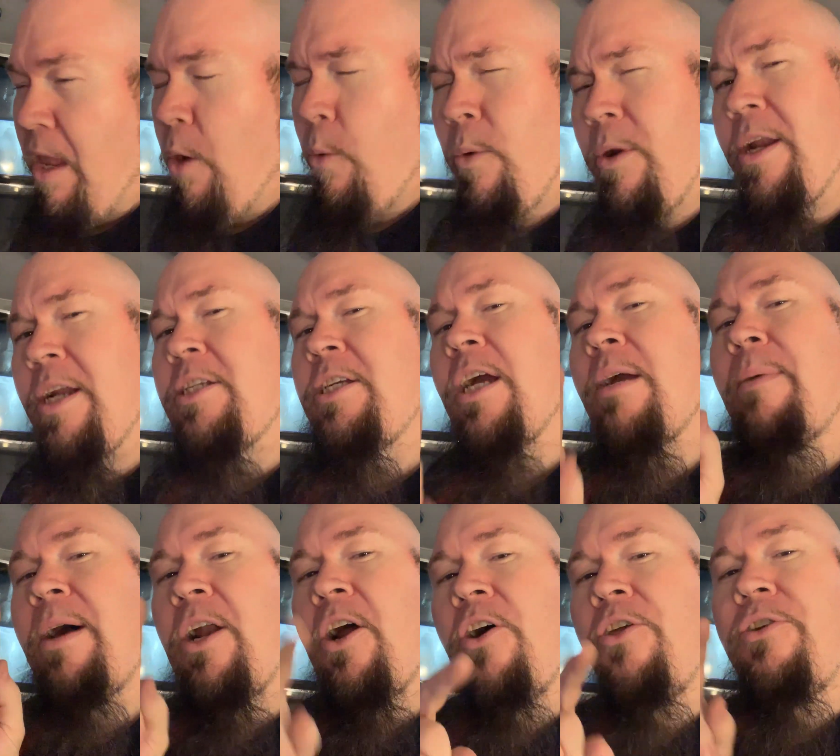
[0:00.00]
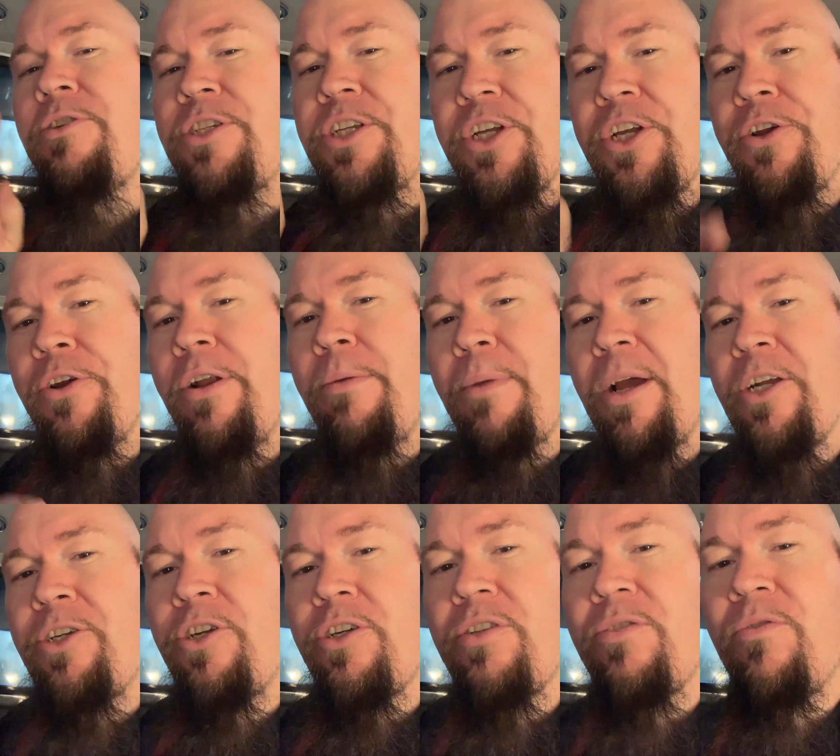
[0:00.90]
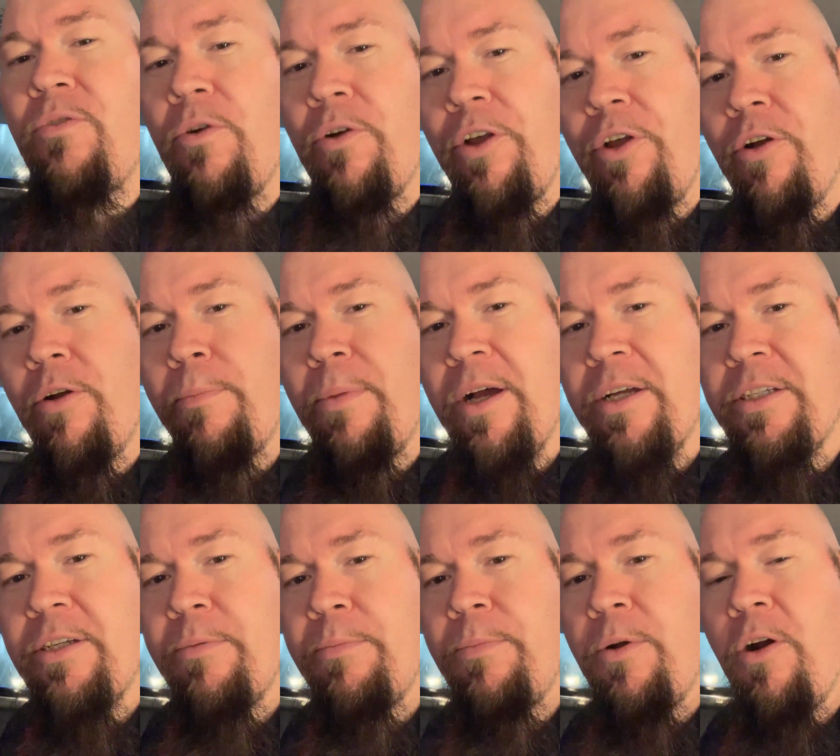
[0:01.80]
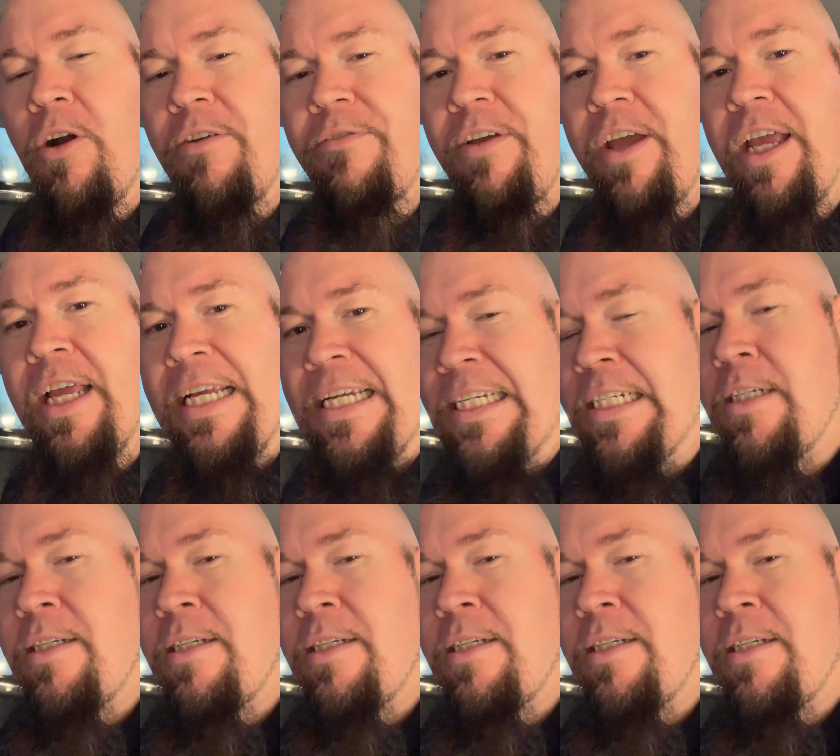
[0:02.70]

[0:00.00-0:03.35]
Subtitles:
We're going to talk about other security measures for your bus or RV